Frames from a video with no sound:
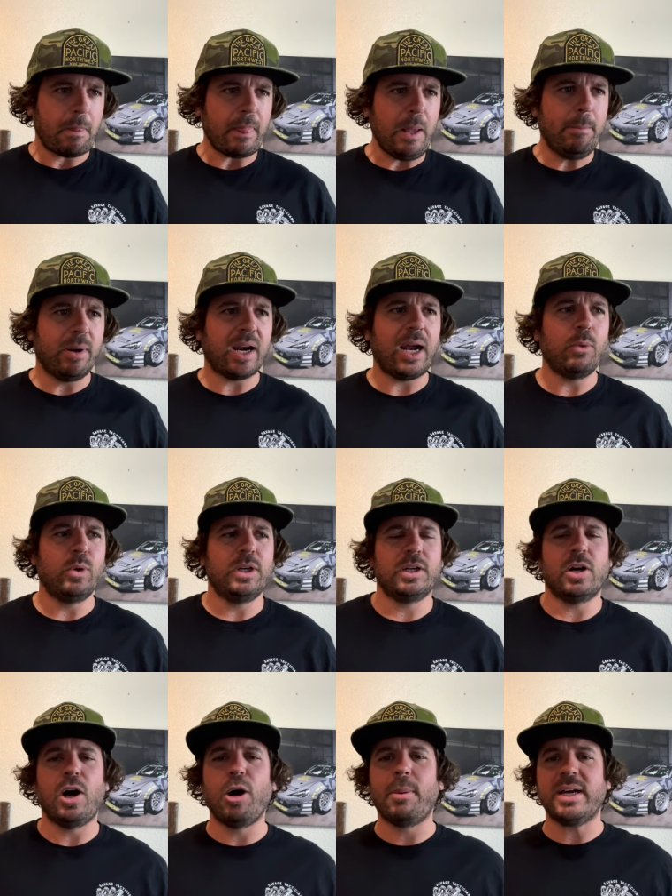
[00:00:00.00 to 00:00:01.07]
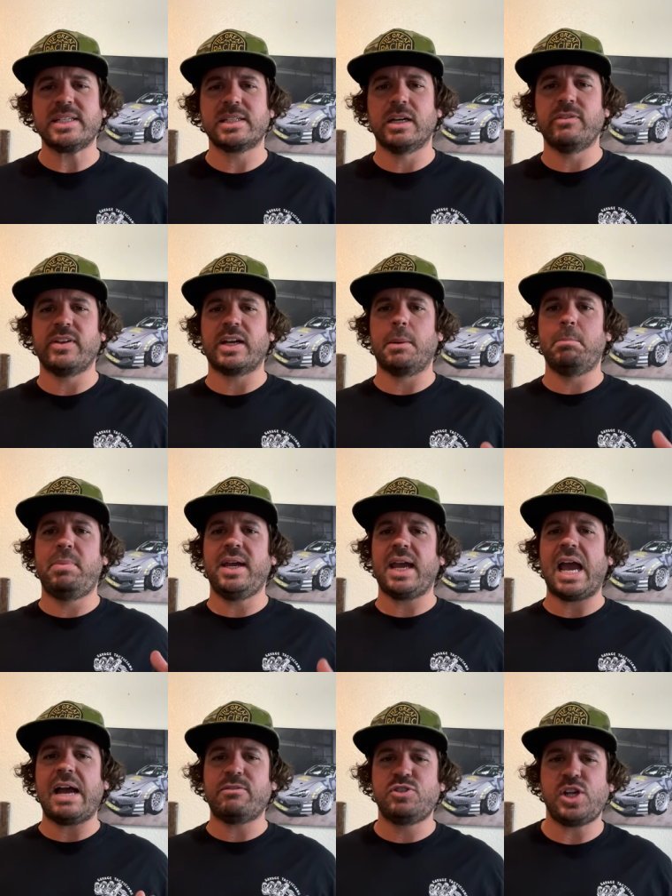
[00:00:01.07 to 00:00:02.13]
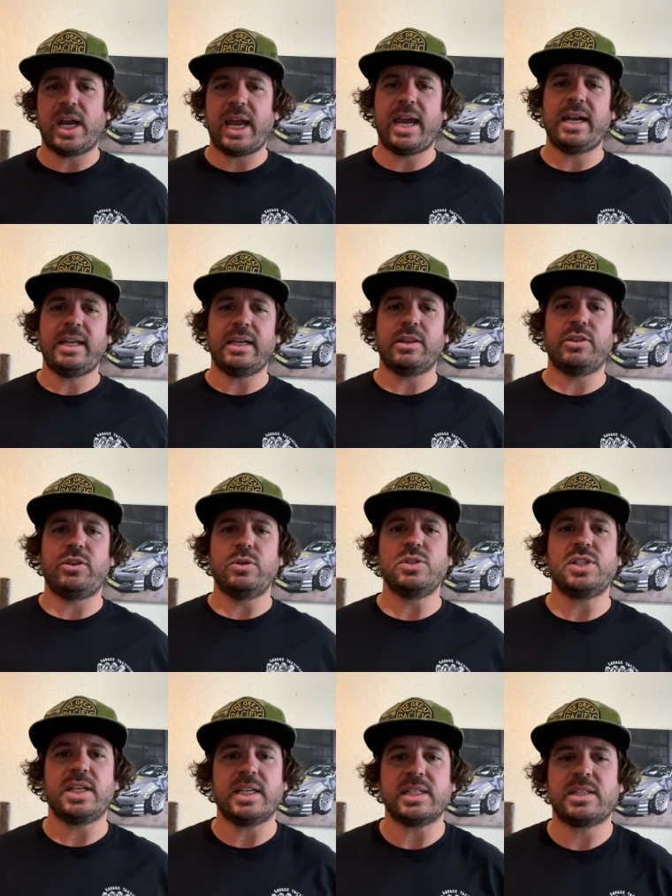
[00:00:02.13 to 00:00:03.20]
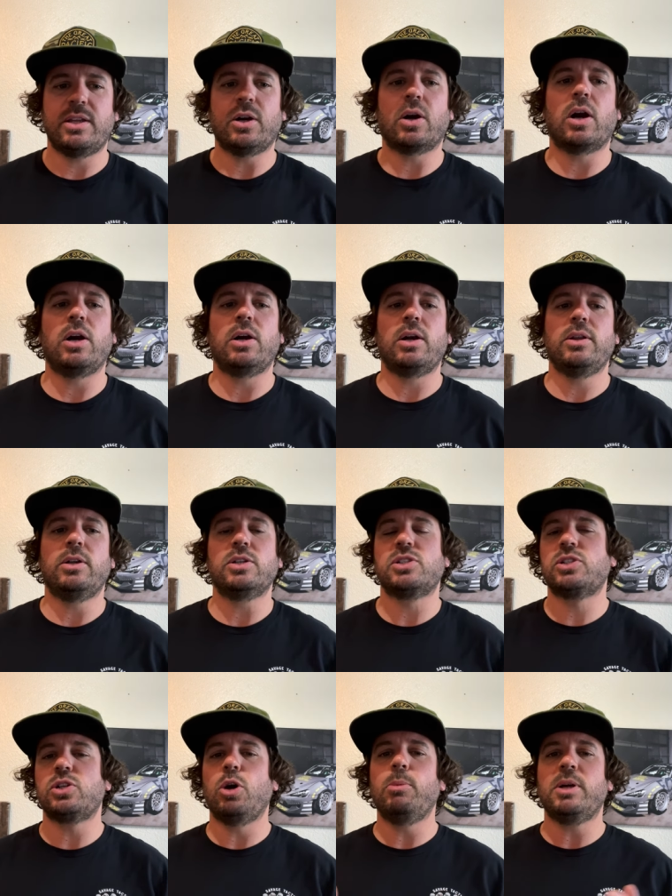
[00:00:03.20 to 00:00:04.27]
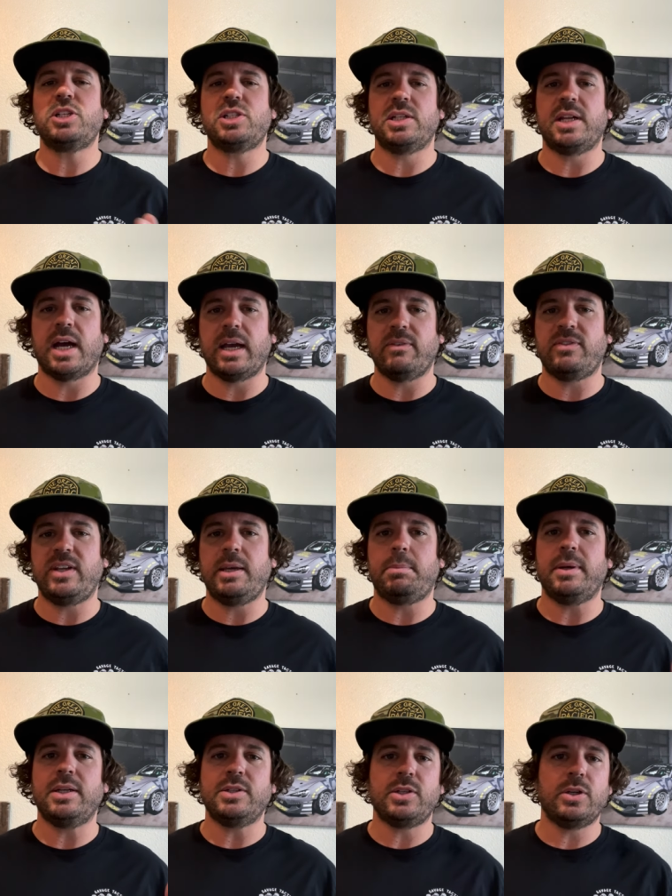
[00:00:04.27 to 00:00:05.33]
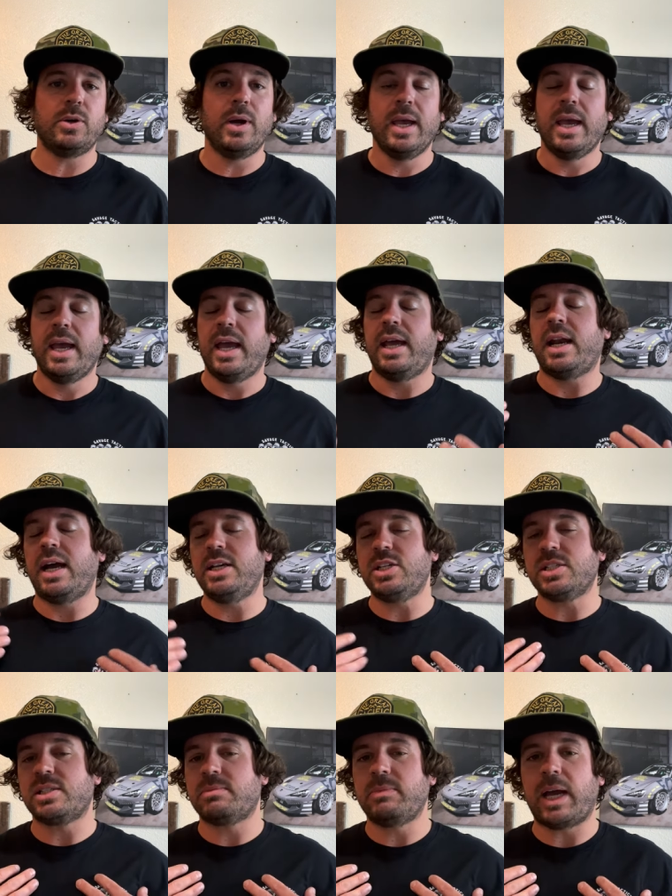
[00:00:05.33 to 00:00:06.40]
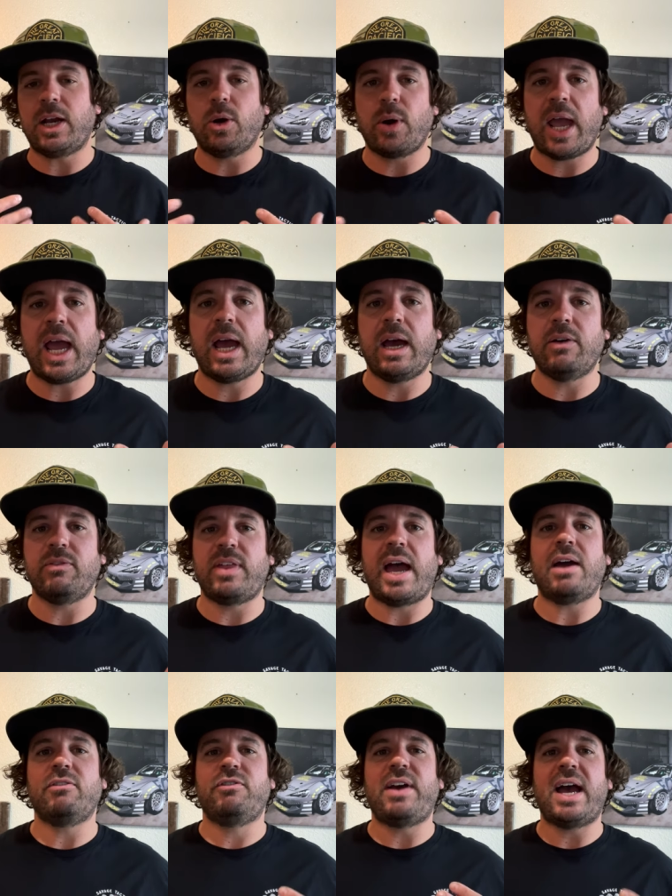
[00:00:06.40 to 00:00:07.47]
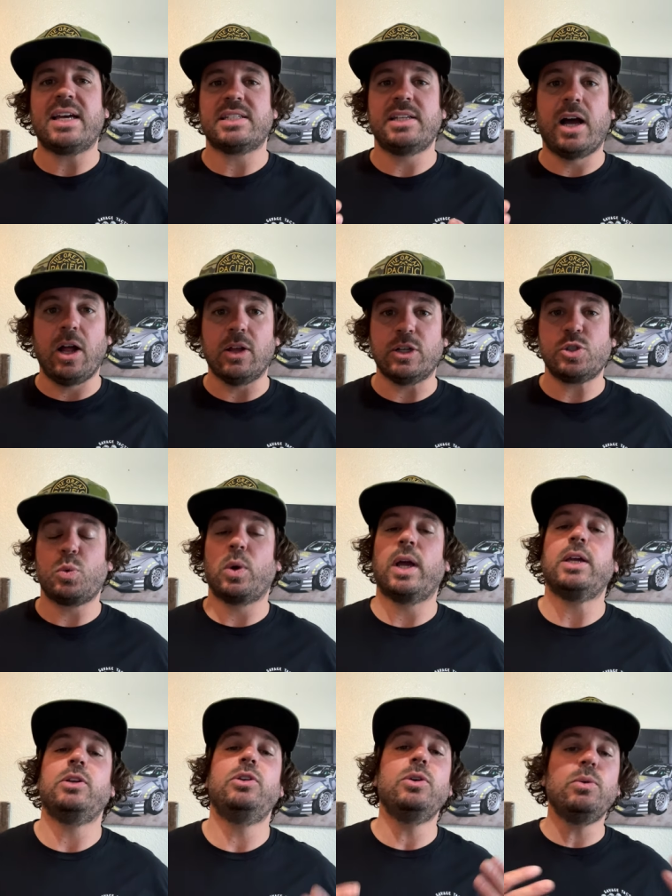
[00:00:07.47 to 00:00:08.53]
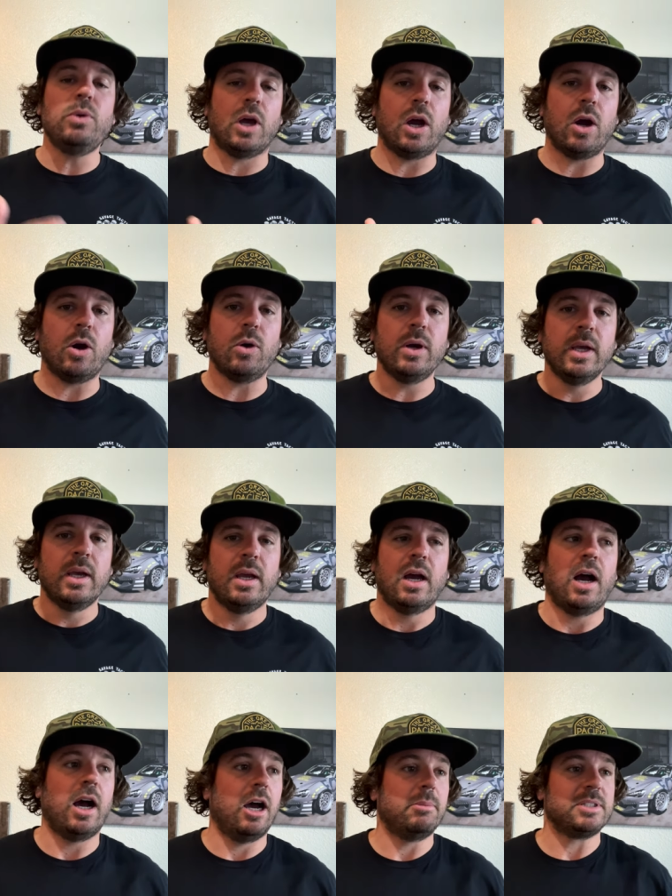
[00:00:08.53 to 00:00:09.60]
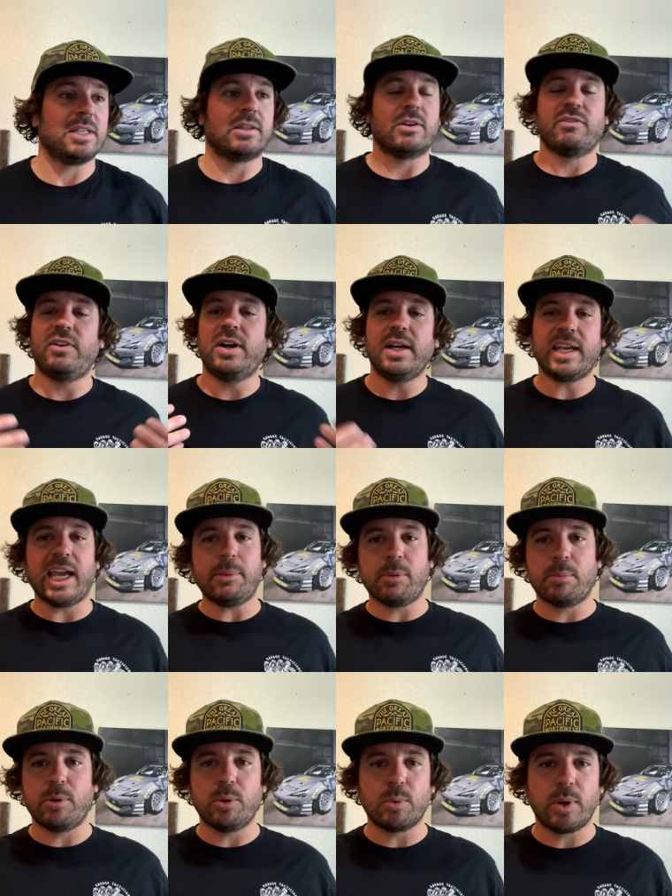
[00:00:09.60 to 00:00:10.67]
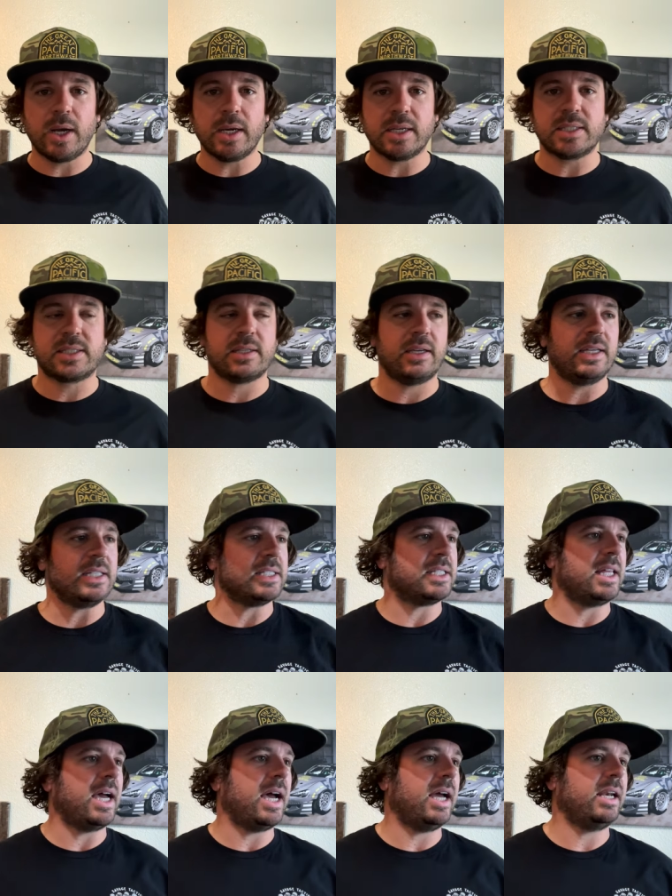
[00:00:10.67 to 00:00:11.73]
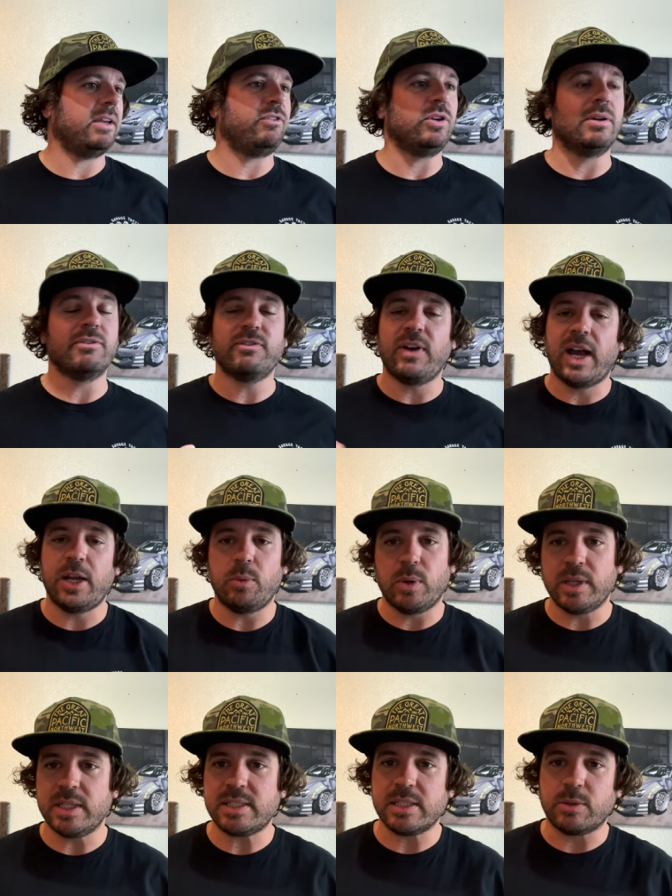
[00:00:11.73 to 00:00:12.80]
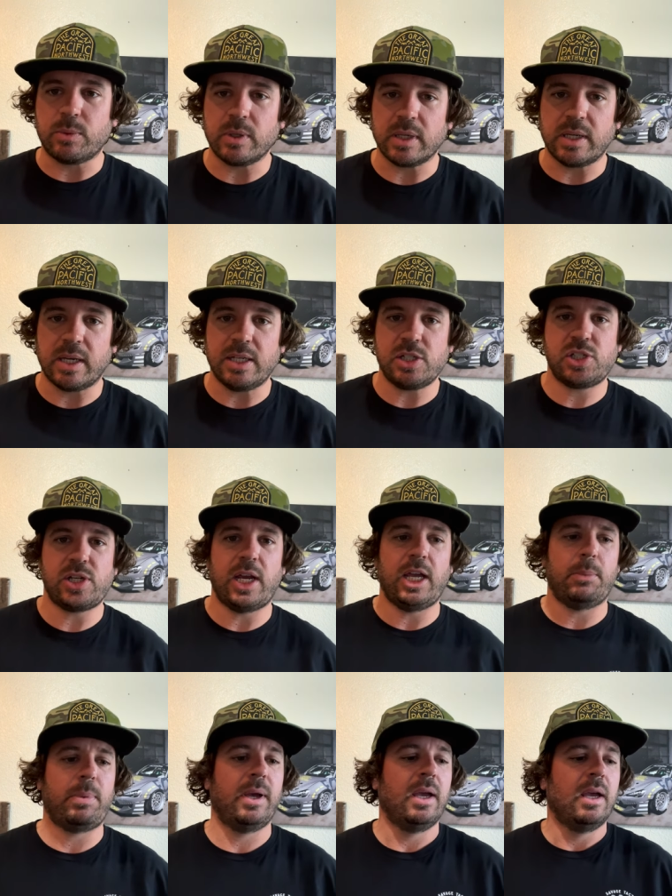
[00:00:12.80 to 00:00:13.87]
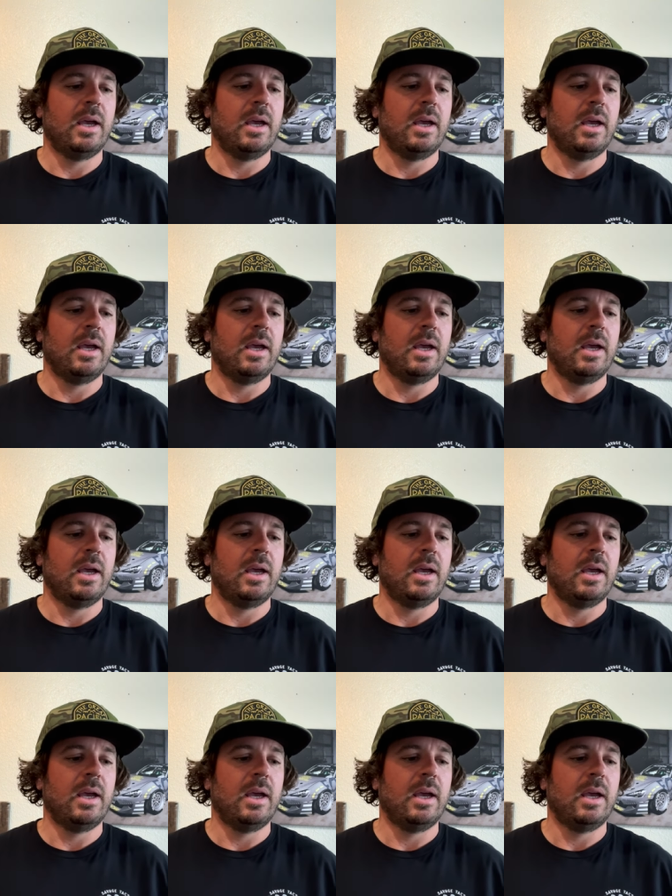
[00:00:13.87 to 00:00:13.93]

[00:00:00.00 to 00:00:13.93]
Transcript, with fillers: but I wouldn't call myself like a big FJ80 enthusiast. There are, there's so much to dive deep into and I just, I don't have that vast knowledge. What I do know um, is that they're very capable rigs is that if you can find one that's in really nice shape,